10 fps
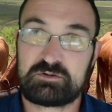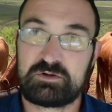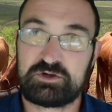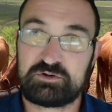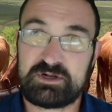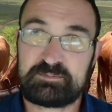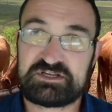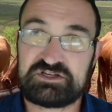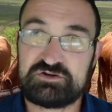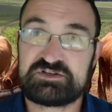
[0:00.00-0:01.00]
your dip
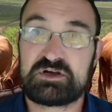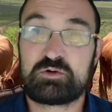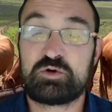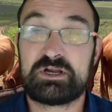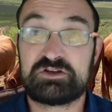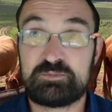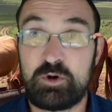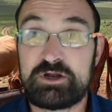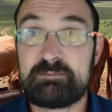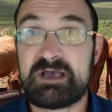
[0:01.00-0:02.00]
is used according to
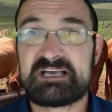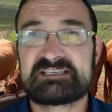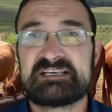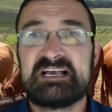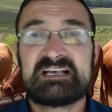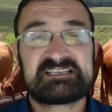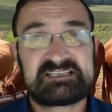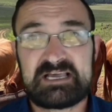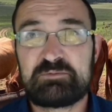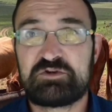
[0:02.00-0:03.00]
body mass.
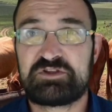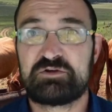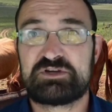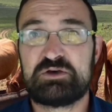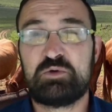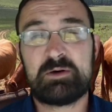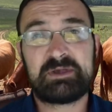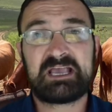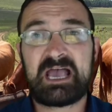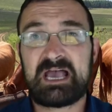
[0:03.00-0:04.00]
Same with your
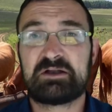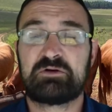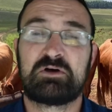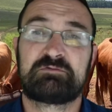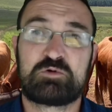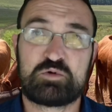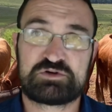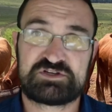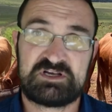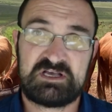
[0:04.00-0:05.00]
deworming and, of
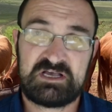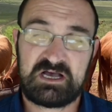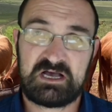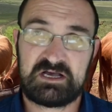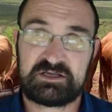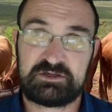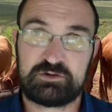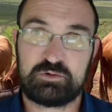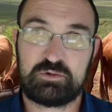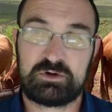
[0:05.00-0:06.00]
course,
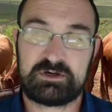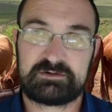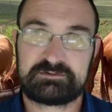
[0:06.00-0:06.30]
your